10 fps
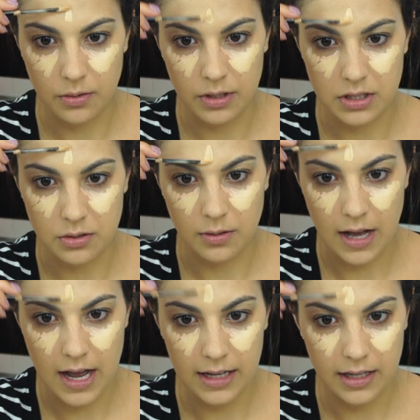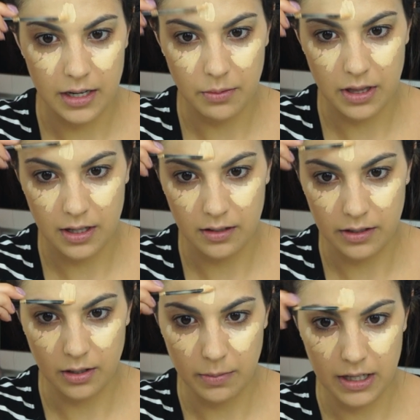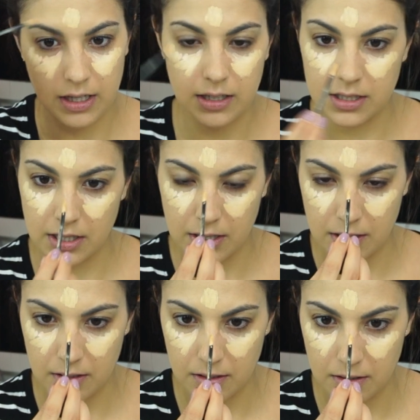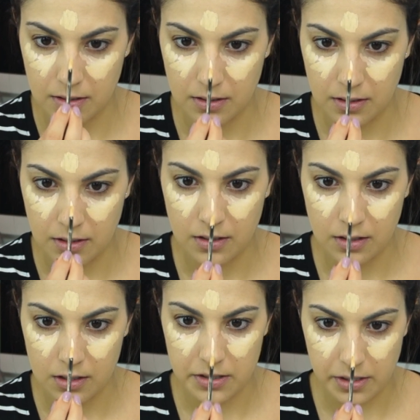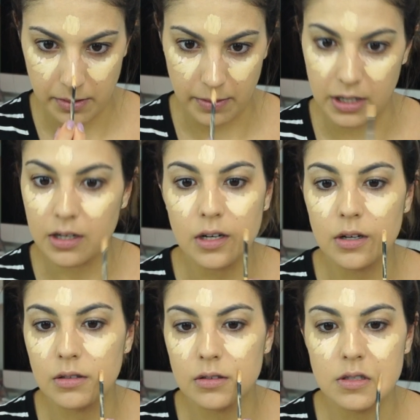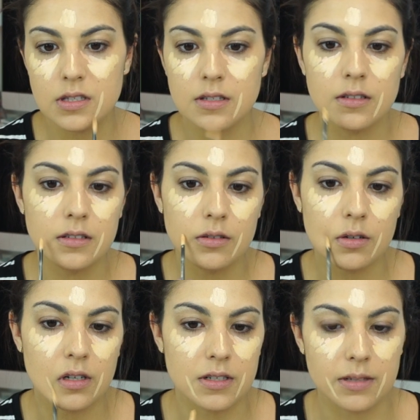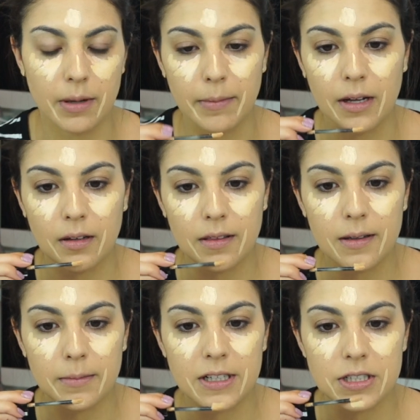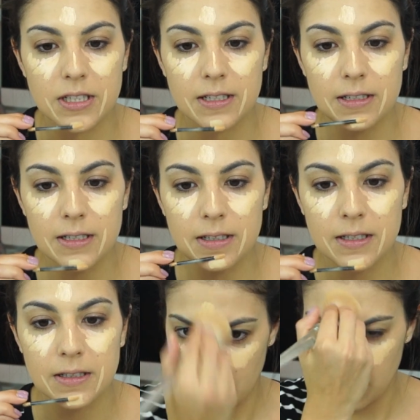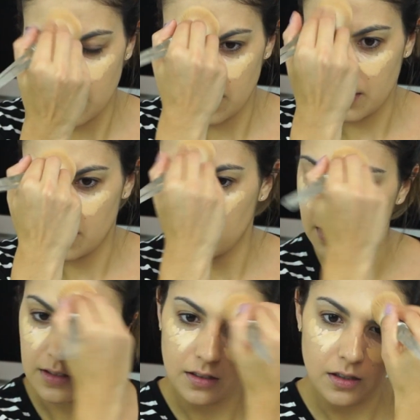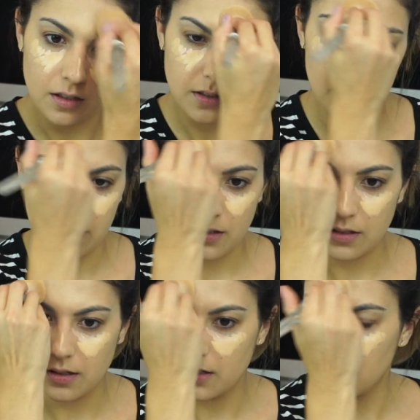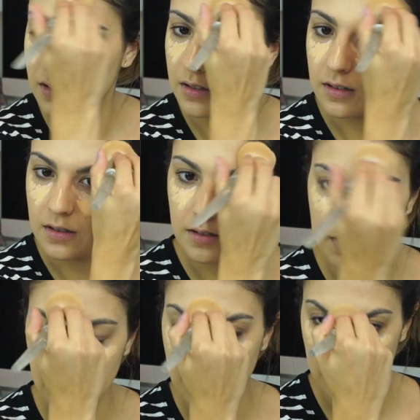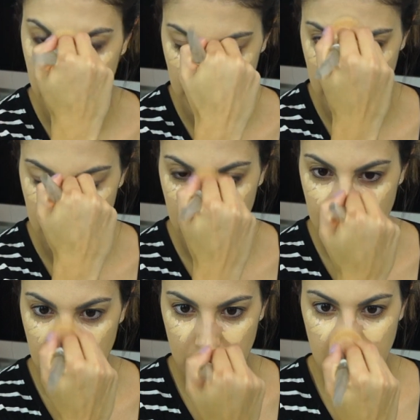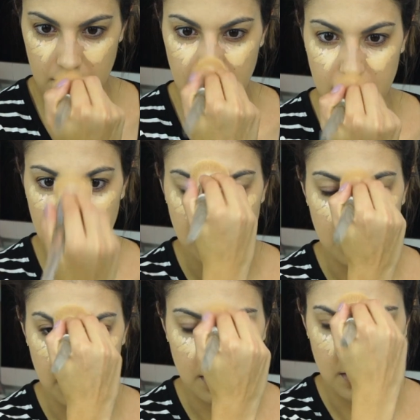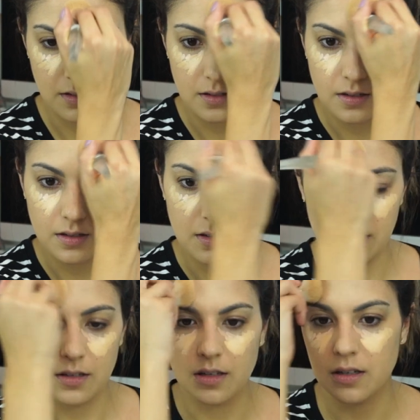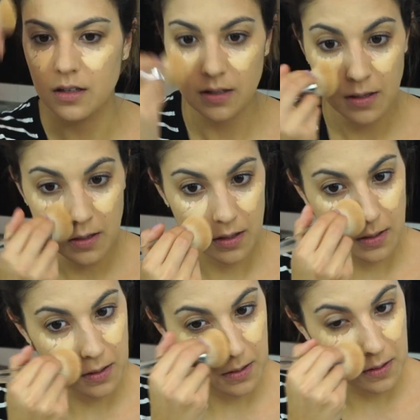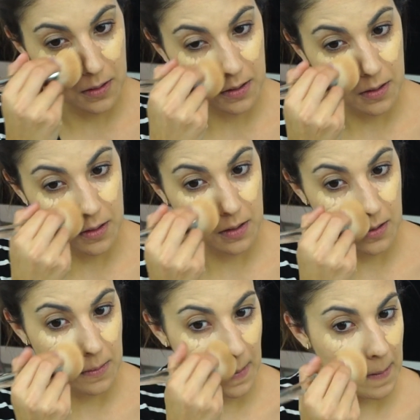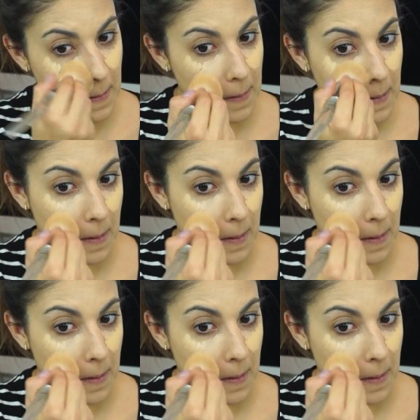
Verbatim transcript: going to highlight with it a little bit. Some on my nose, corners of my mouth, and my chin. And then I'm just going to use my foundation brush to also buff that in. I've been doing that and I've don't see any issue with it whatsoever.